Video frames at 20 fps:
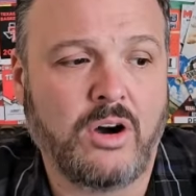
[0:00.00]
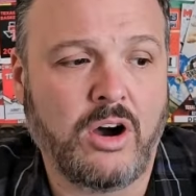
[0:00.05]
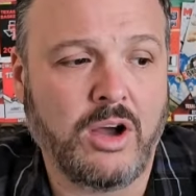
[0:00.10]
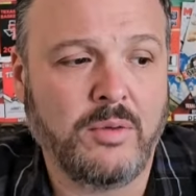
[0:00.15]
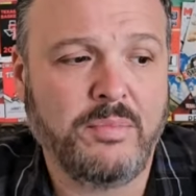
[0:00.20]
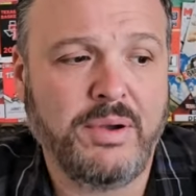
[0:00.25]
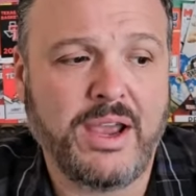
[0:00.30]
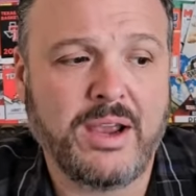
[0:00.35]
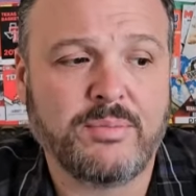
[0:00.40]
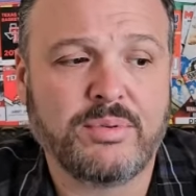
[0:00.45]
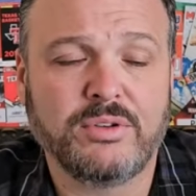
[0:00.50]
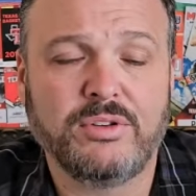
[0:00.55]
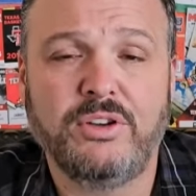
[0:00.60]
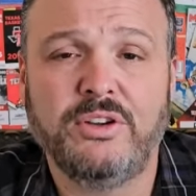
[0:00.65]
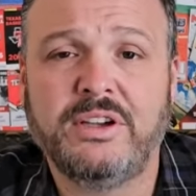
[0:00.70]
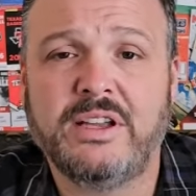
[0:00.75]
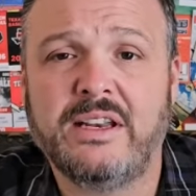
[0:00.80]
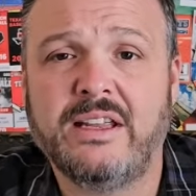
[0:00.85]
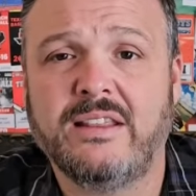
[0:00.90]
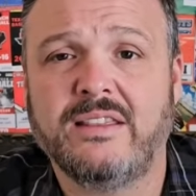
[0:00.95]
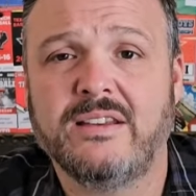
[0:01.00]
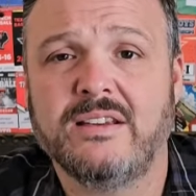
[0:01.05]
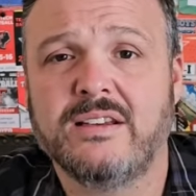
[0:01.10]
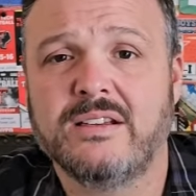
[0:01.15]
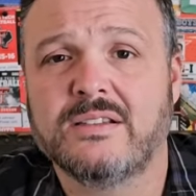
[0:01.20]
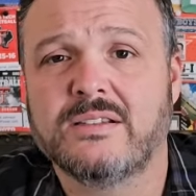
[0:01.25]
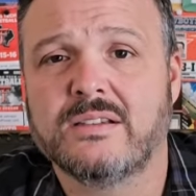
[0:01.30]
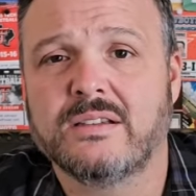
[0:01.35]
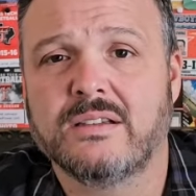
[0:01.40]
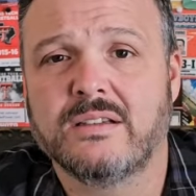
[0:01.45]
on paper, looking at
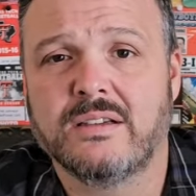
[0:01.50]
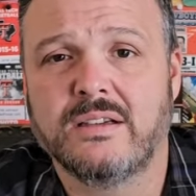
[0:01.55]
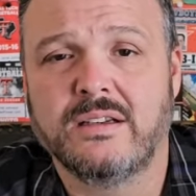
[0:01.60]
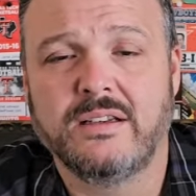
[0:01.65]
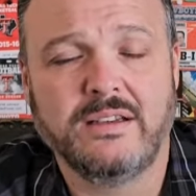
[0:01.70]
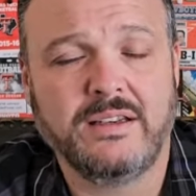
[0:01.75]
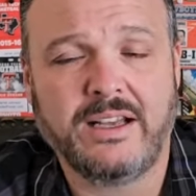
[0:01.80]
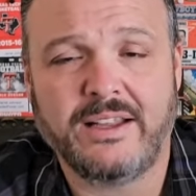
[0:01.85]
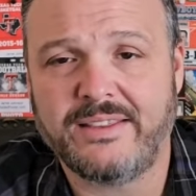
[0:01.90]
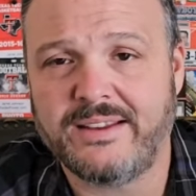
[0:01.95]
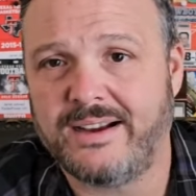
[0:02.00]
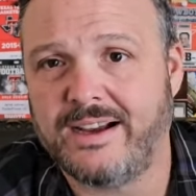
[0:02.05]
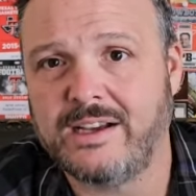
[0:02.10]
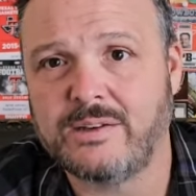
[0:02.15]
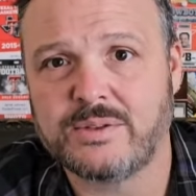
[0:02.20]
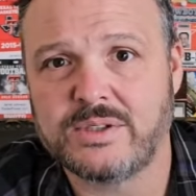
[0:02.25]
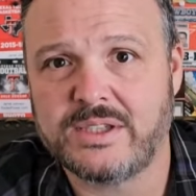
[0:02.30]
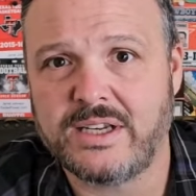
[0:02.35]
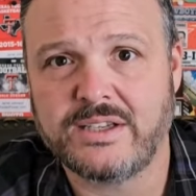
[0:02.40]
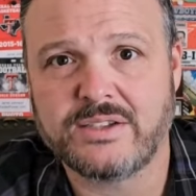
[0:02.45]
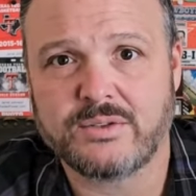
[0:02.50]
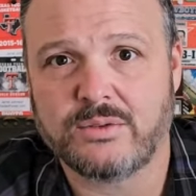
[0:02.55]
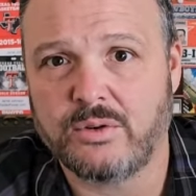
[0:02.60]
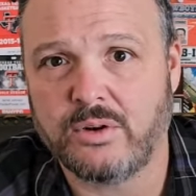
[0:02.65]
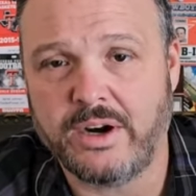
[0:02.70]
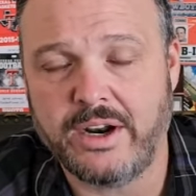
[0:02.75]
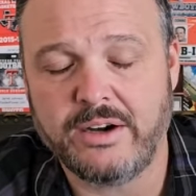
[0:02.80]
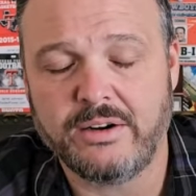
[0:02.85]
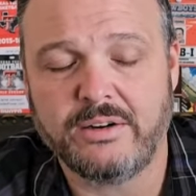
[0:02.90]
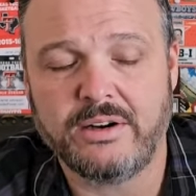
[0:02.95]
this, not that Iowa State's
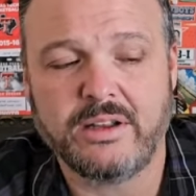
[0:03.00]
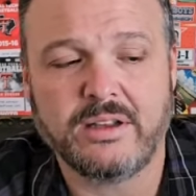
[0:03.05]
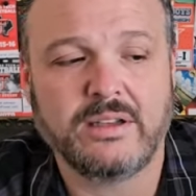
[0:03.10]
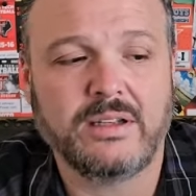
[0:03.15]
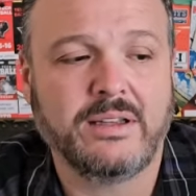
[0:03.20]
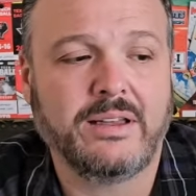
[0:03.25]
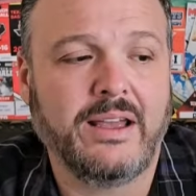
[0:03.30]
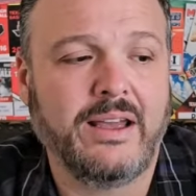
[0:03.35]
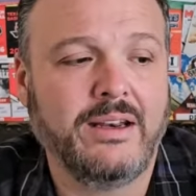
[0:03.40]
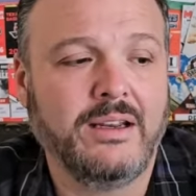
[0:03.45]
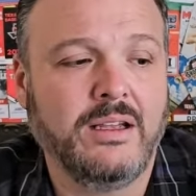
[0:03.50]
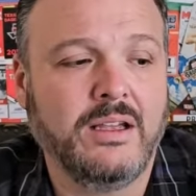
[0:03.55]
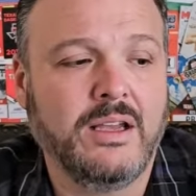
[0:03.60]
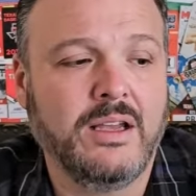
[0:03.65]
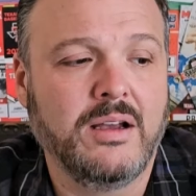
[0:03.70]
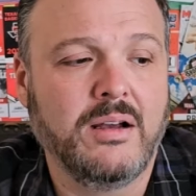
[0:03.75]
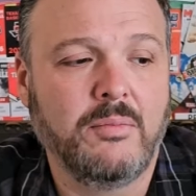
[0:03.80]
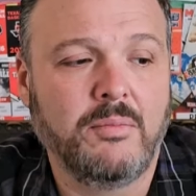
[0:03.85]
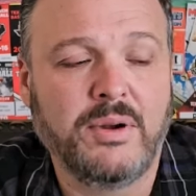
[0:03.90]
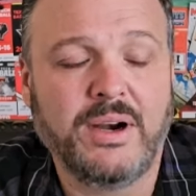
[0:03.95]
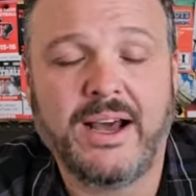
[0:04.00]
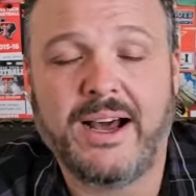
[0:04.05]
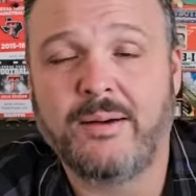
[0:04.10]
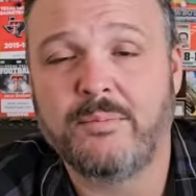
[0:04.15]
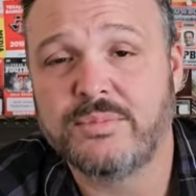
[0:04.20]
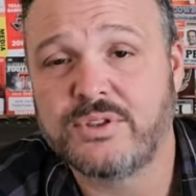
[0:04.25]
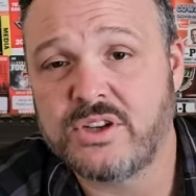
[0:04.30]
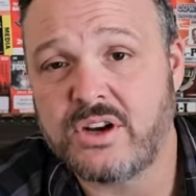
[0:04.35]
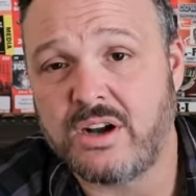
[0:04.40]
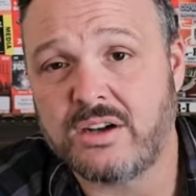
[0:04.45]
great or anything like that, but
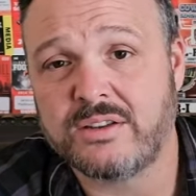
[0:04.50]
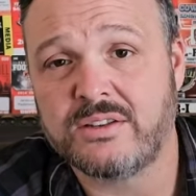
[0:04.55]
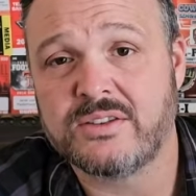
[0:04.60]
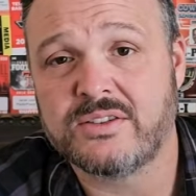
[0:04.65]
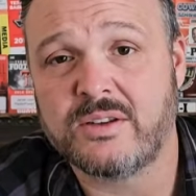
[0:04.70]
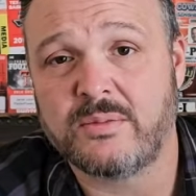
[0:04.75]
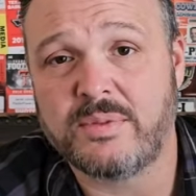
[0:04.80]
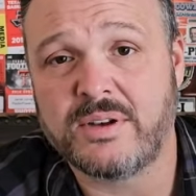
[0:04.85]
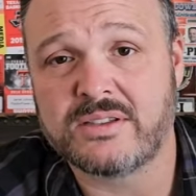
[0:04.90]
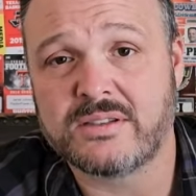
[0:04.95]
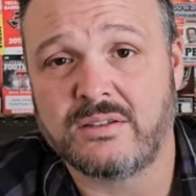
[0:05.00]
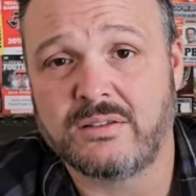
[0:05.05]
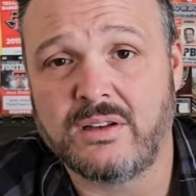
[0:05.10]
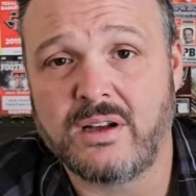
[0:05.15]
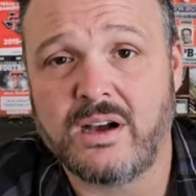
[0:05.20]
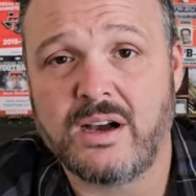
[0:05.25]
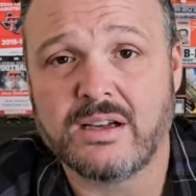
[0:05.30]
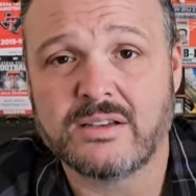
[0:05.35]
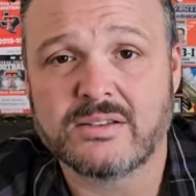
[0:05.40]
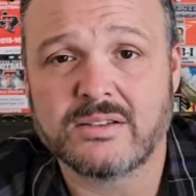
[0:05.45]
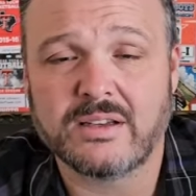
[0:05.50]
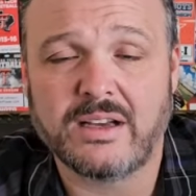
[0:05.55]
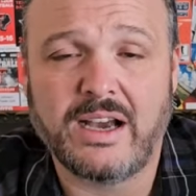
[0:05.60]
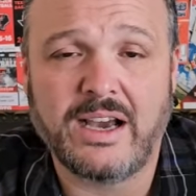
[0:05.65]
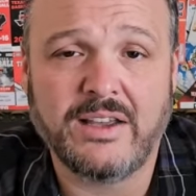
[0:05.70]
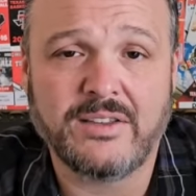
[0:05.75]
I'm chalking this up as a loss.